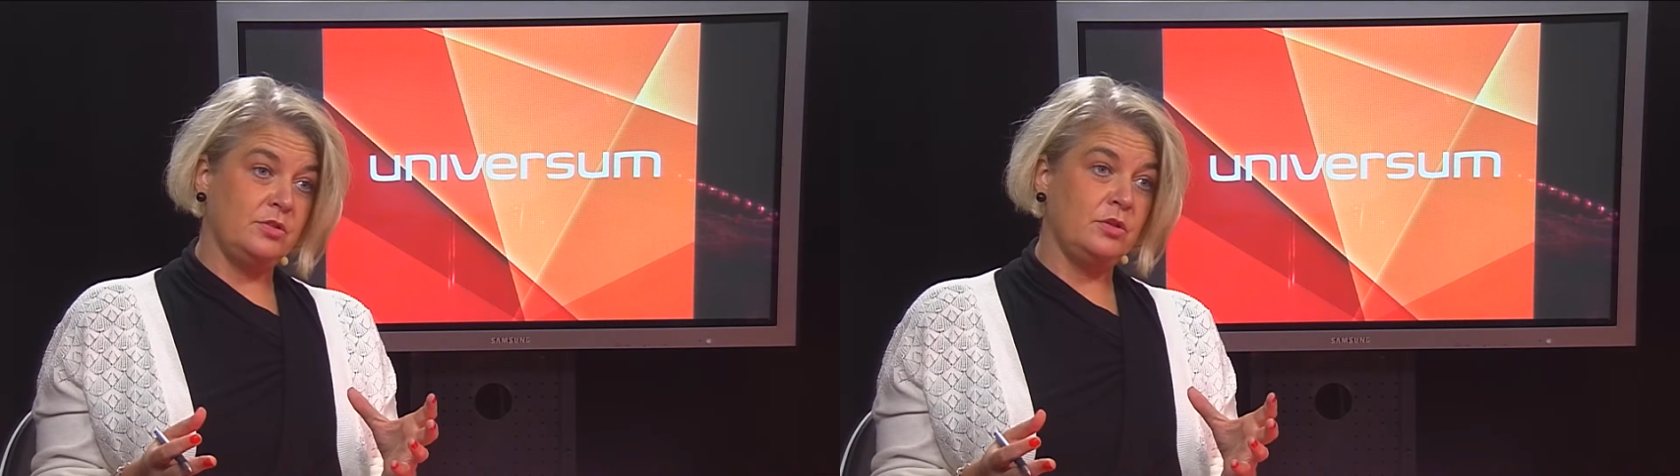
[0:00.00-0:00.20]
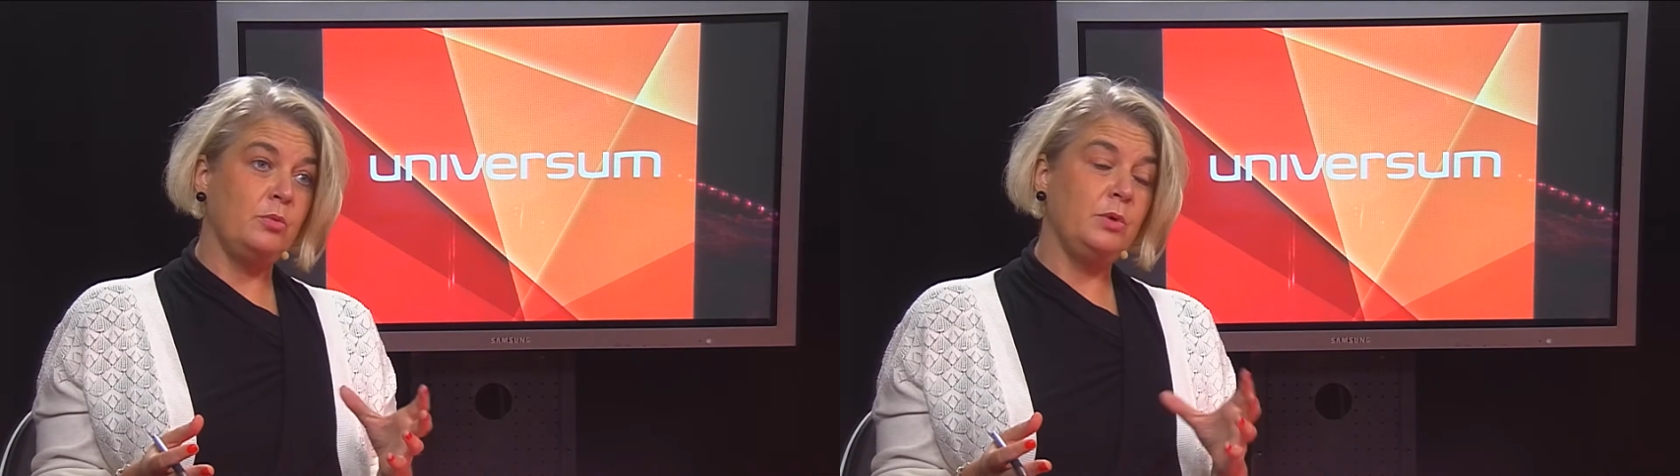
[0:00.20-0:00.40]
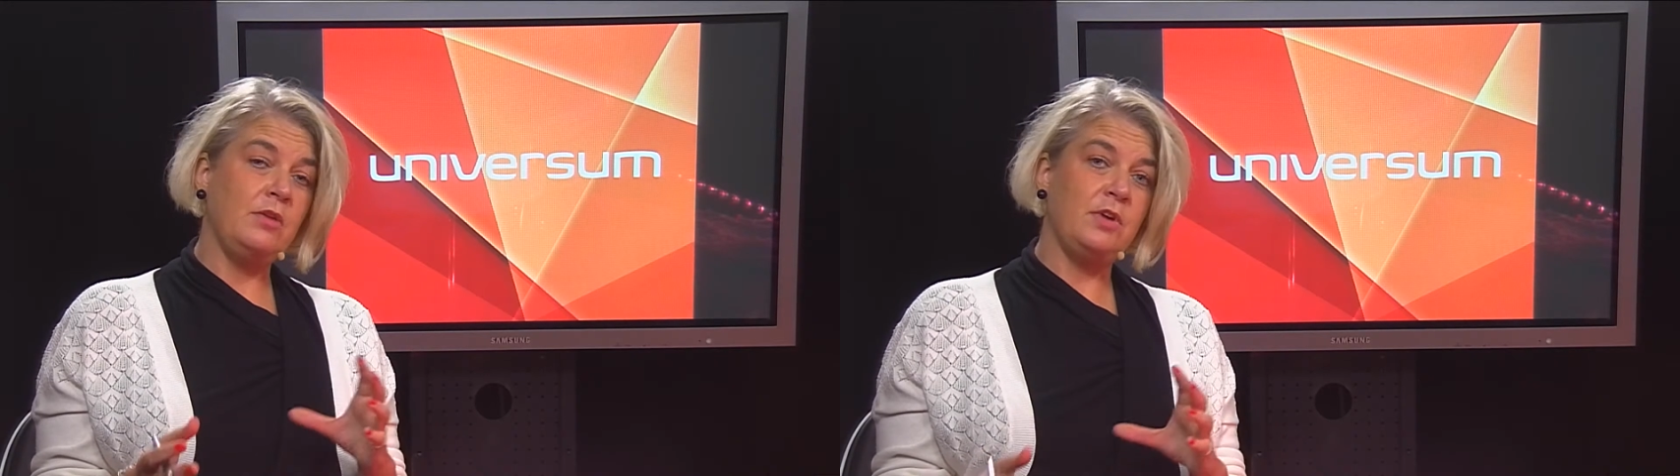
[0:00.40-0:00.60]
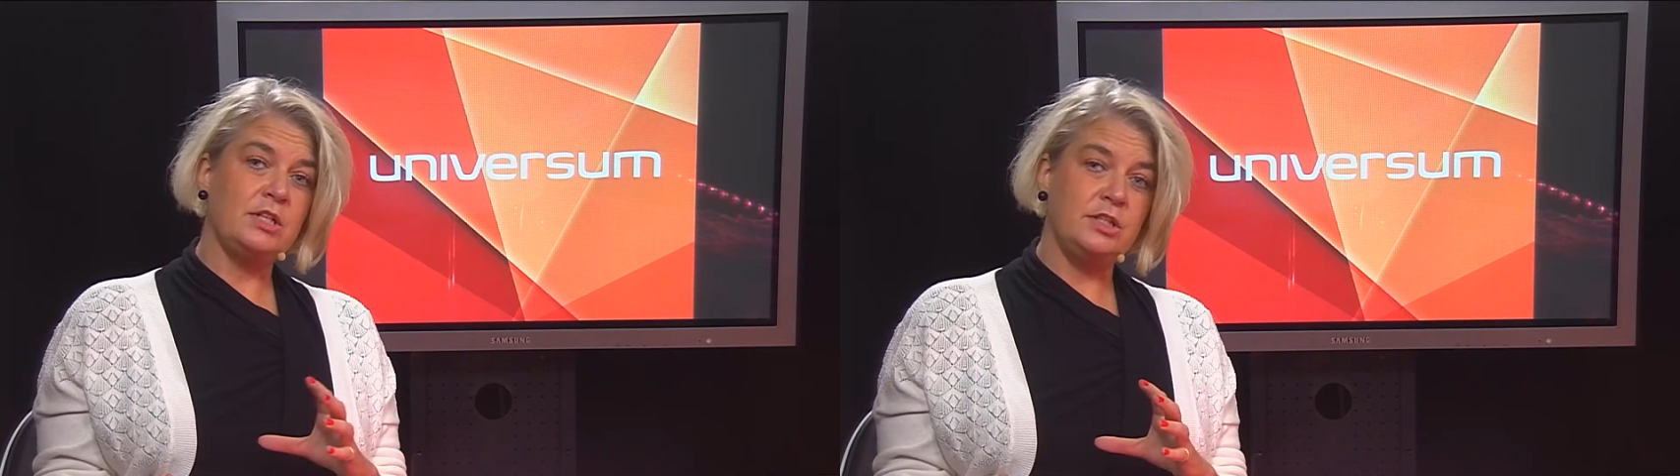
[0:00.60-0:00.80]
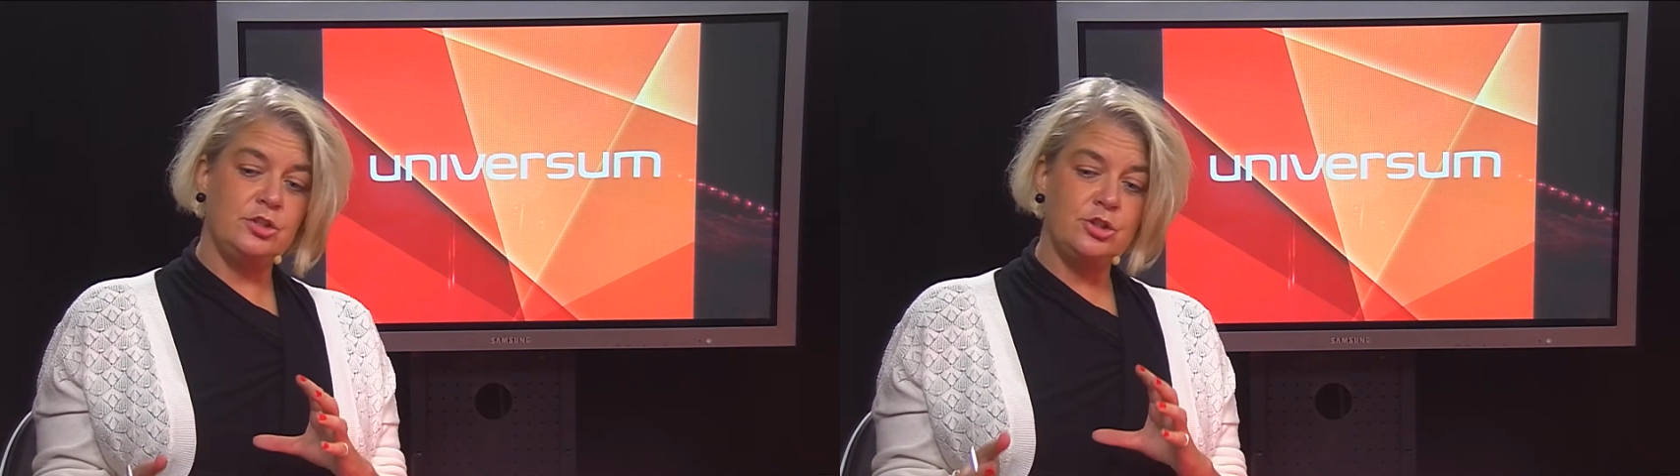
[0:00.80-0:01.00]
So we have
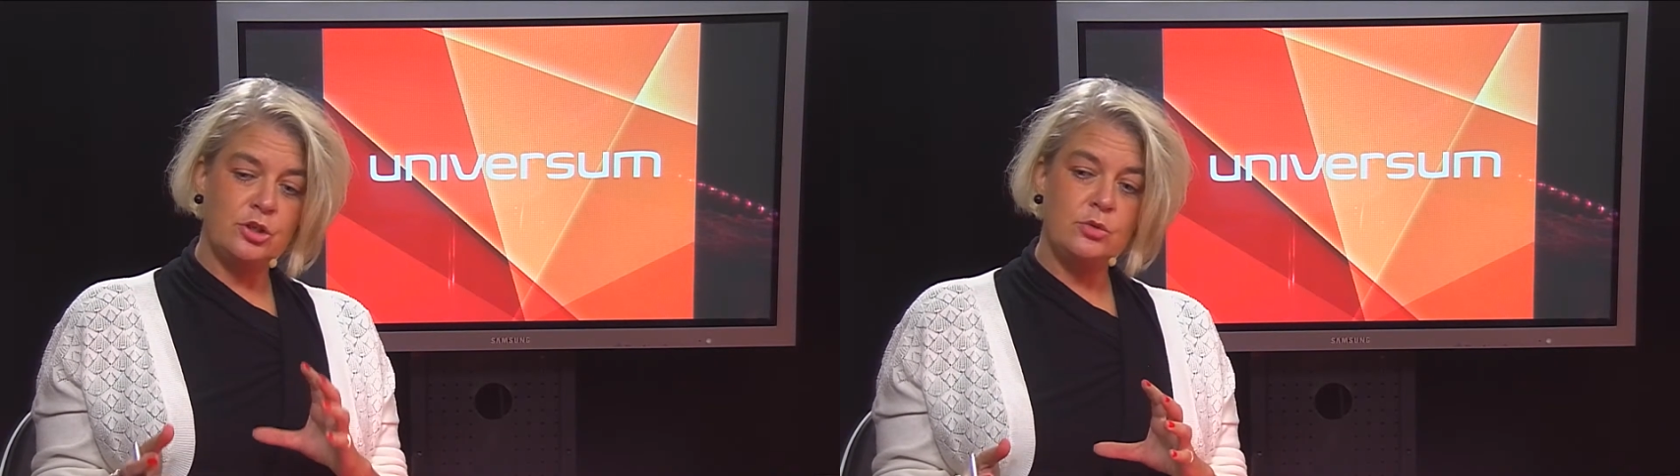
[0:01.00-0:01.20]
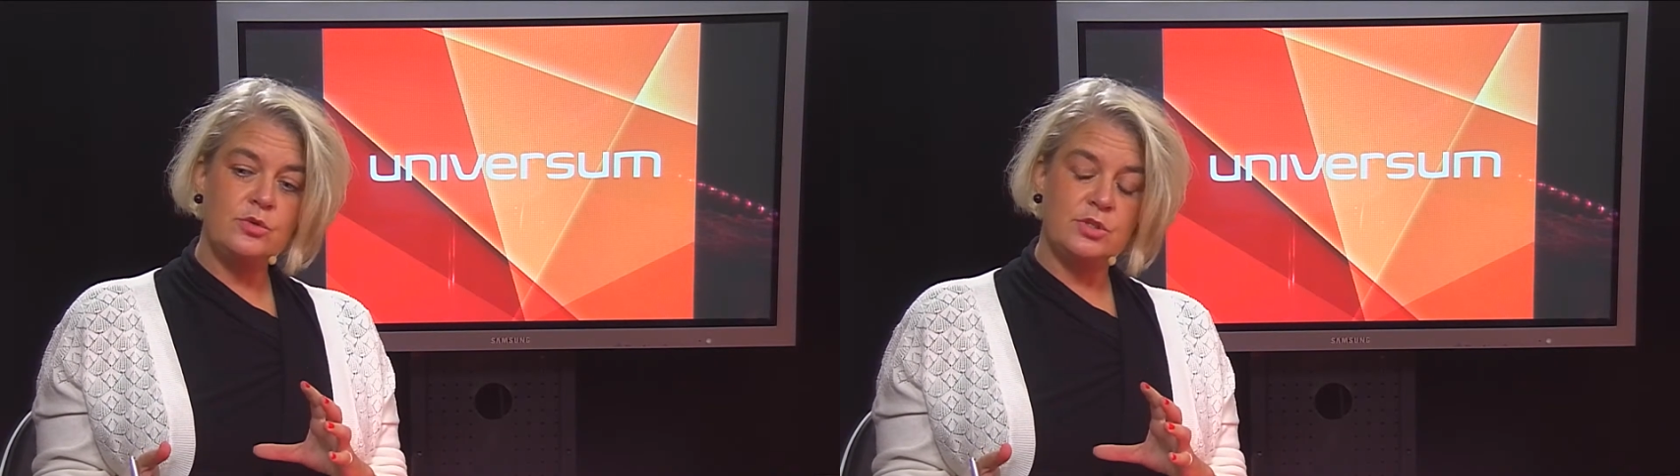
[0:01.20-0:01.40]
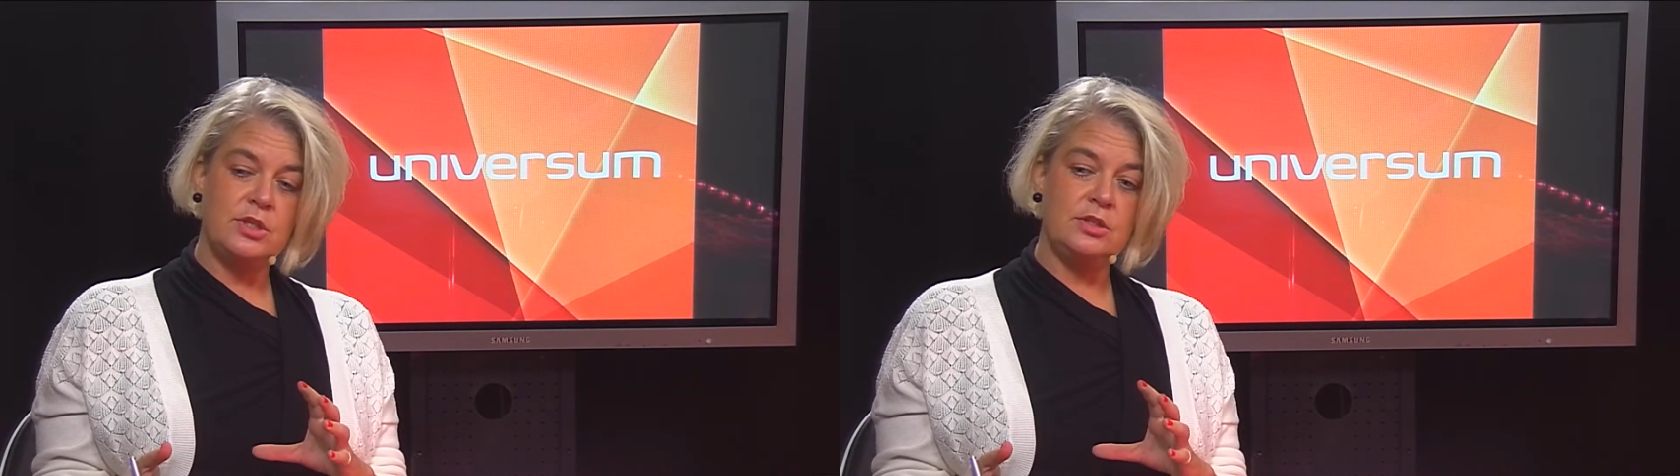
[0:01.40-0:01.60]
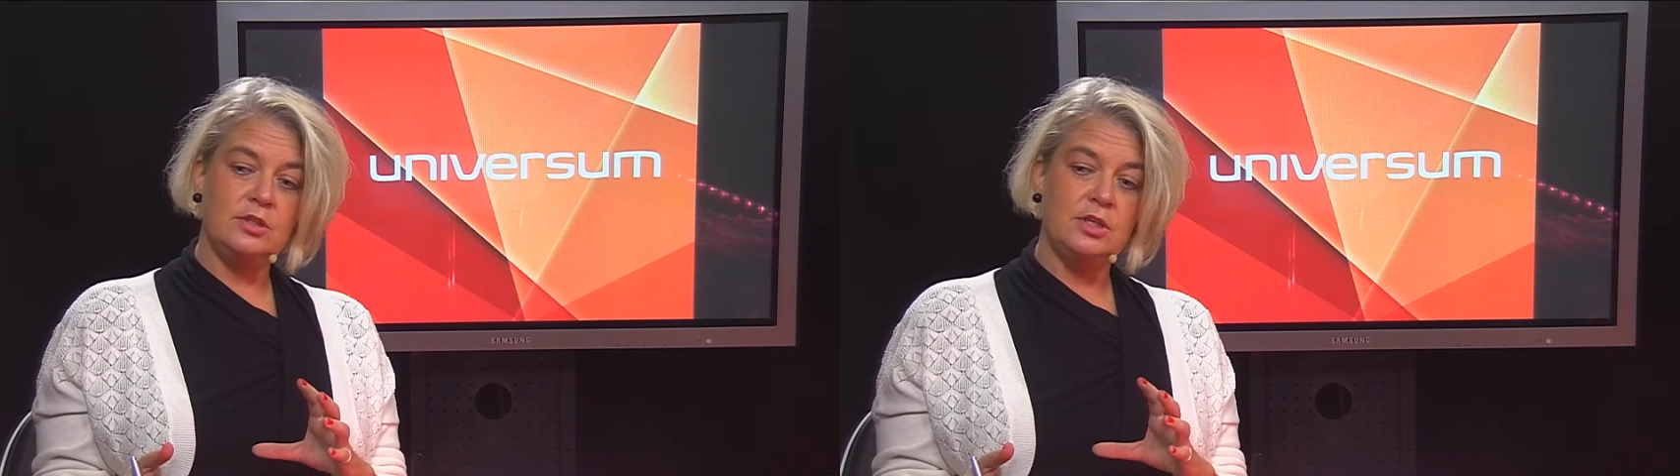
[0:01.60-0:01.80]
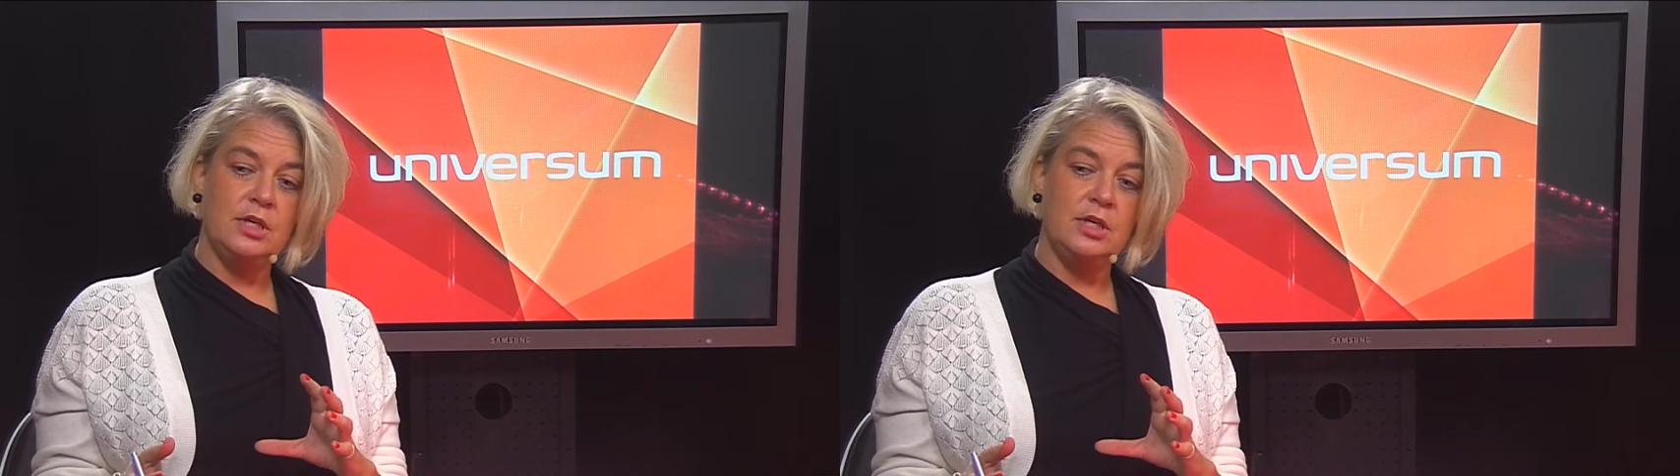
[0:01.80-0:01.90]
actually chosen